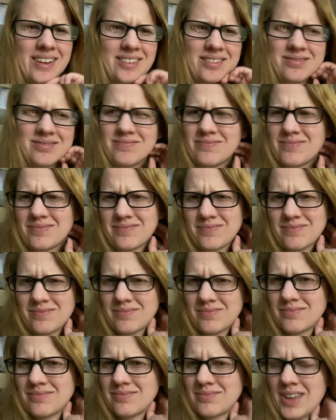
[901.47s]
I
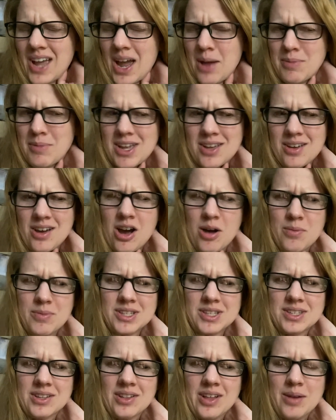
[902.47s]
make
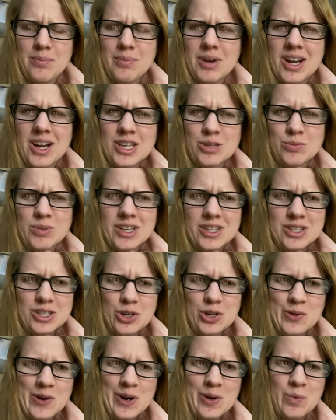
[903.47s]
comments a lot. My
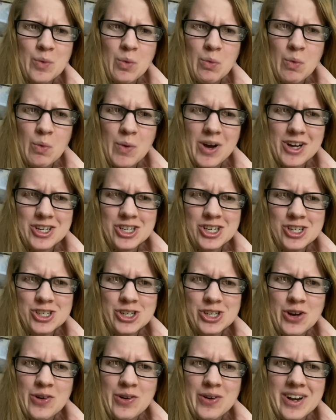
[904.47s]
husband gets annoyed when we're
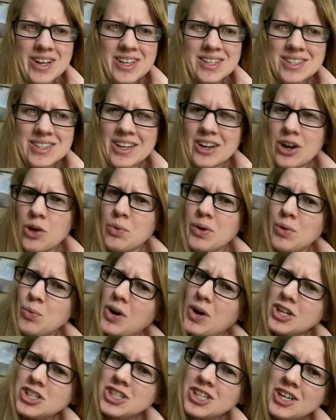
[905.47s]
watching a show, and he's like, are
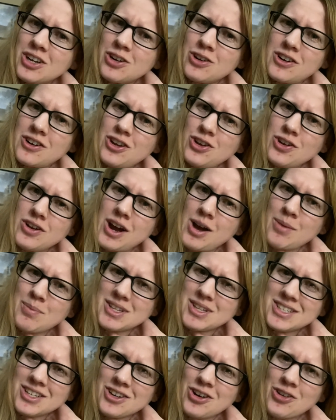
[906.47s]
we watching it, or are you
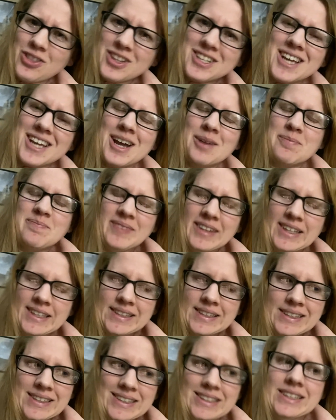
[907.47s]
commenting all the time?
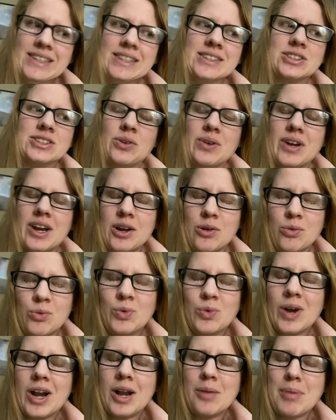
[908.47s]
So I
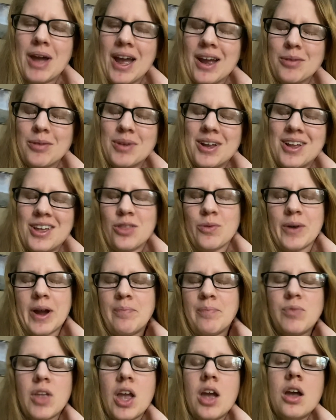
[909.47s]
gotta rein it back, but
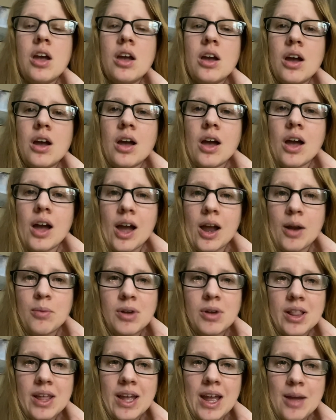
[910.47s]
either way,
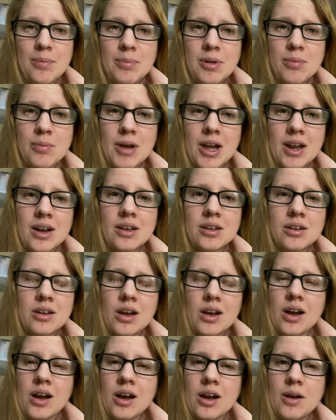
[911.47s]
I'm really happy about
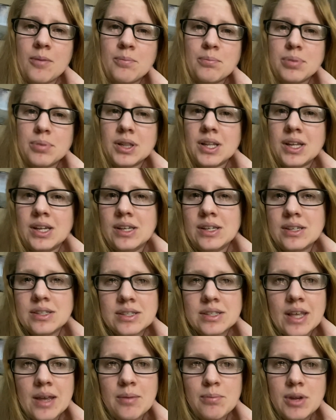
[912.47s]
it.
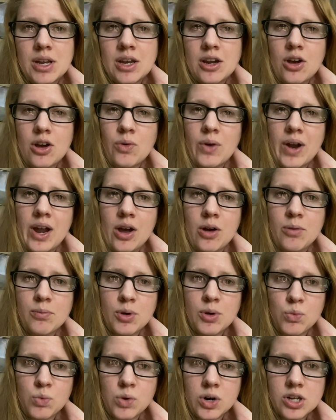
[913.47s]
Please let me know
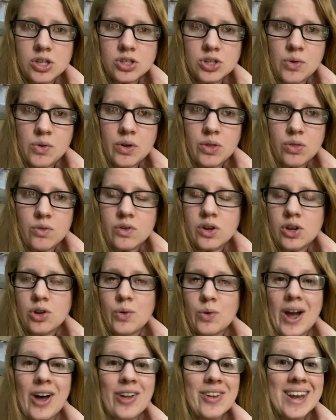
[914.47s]
how Milwordy's going
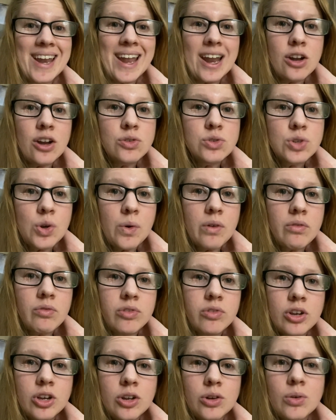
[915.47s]
for you, how Nano's
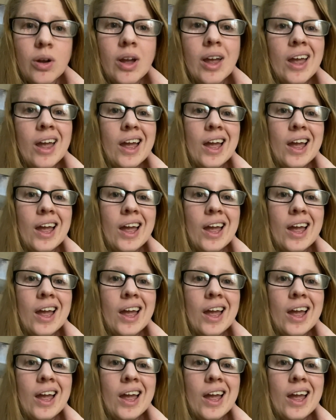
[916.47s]
going for you.